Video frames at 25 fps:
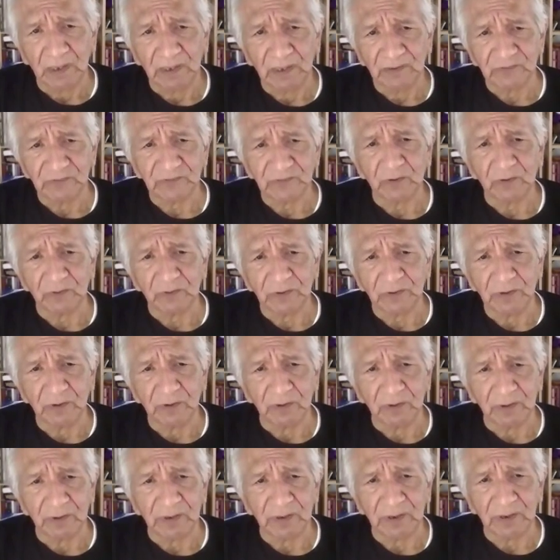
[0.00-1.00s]
And so,
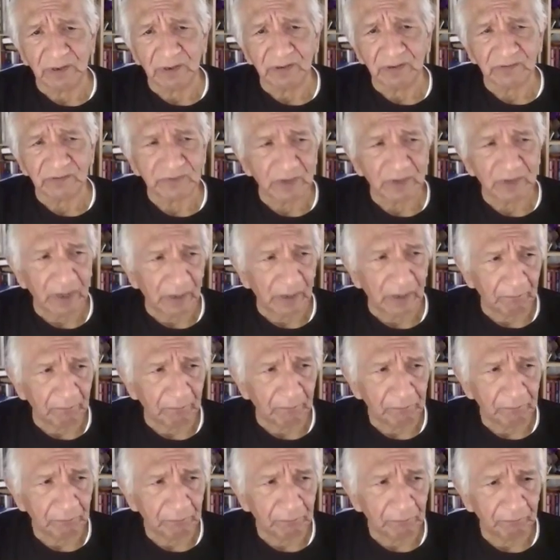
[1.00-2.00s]
and it's
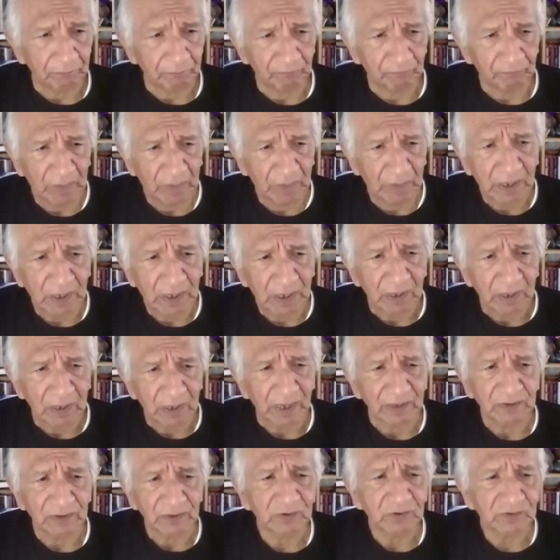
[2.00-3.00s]

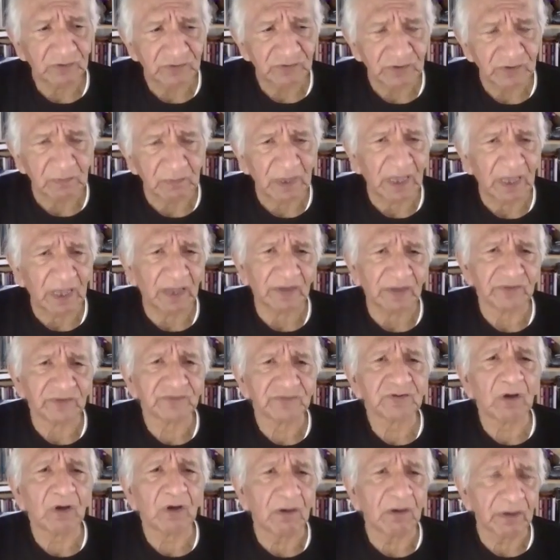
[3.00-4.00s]
I use them
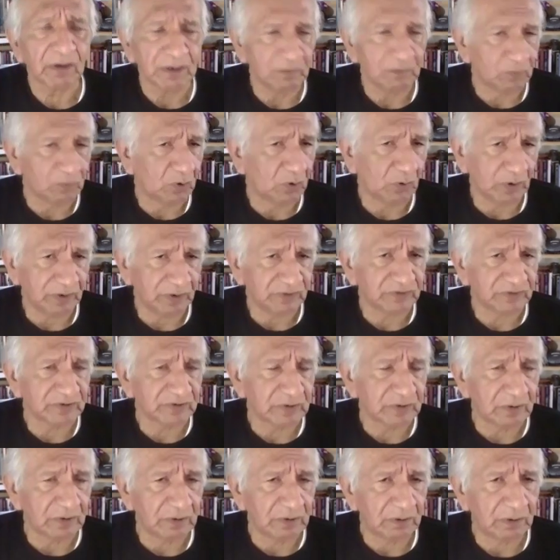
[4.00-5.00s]
as talking
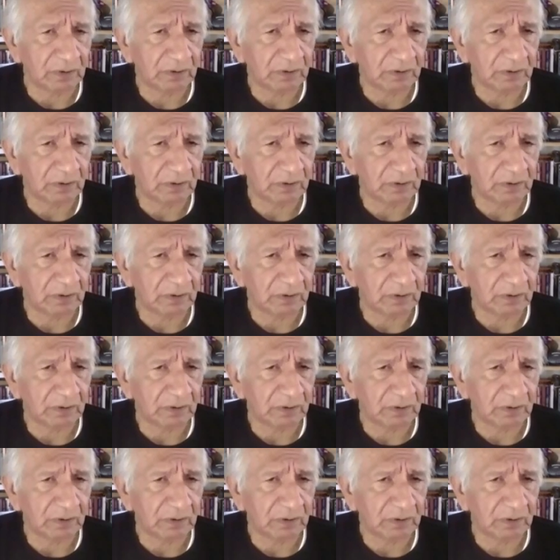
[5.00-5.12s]
points.